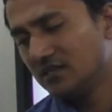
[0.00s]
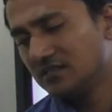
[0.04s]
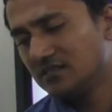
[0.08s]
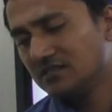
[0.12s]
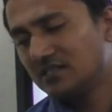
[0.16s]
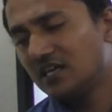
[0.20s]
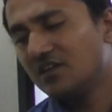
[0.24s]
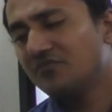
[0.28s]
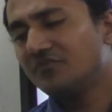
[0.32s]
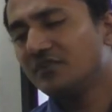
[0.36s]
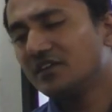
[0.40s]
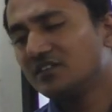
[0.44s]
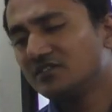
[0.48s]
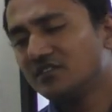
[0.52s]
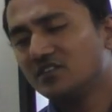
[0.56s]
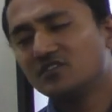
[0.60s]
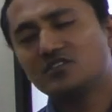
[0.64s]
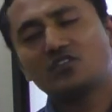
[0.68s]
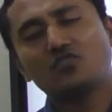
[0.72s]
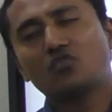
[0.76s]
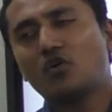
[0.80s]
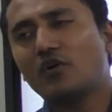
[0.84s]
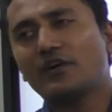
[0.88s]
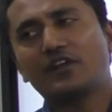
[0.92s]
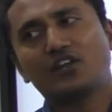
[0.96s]
Surface waves
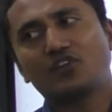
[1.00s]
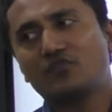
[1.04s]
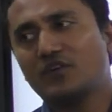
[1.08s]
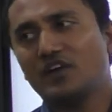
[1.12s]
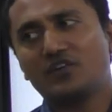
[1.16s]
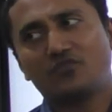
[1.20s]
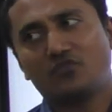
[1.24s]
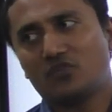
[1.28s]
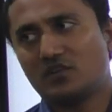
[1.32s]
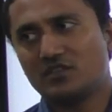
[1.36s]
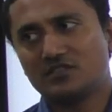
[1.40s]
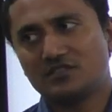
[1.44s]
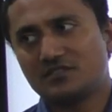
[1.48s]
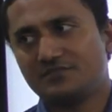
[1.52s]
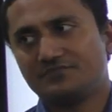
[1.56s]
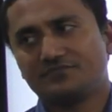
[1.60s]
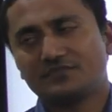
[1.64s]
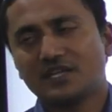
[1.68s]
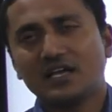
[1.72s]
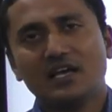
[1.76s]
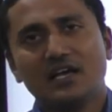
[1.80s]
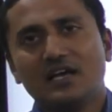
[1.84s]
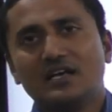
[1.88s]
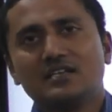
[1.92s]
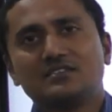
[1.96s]
are not required for us.
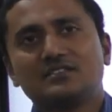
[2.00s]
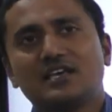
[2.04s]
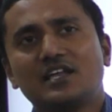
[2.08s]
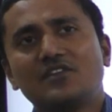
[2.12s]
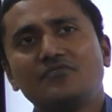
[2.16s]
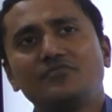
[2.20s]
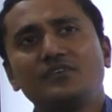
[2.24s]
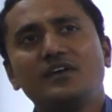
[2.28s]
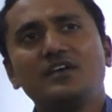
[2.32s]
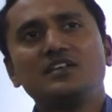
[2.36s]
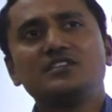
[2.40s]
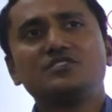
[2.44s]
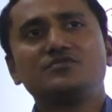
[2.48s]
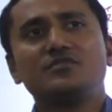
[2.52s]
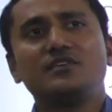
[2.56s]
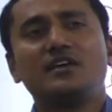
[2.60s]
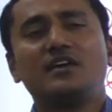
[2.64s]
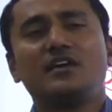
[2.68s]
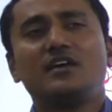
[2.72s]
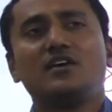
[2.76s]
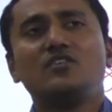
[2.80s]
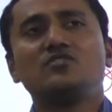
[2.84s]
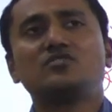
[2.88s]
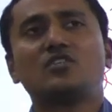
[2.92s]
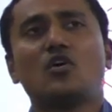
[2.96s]
Surface
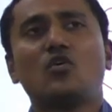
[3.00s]
waves,